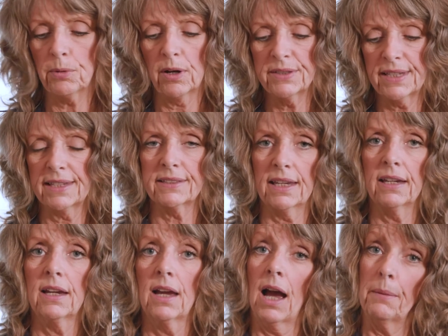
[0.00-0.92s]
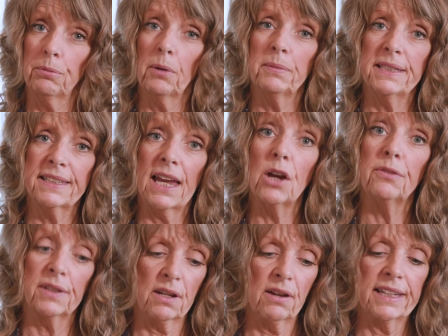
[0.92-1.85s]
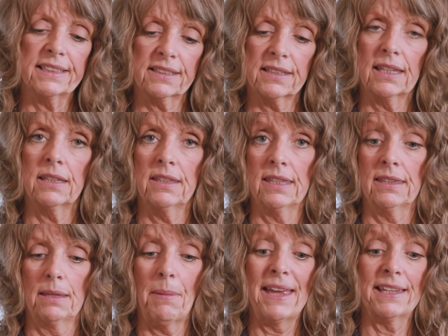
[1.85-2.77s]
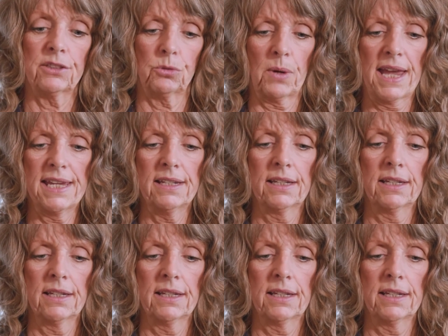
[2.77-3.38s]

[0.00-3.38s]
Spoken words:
processor, I'd probably say overnight's the best way.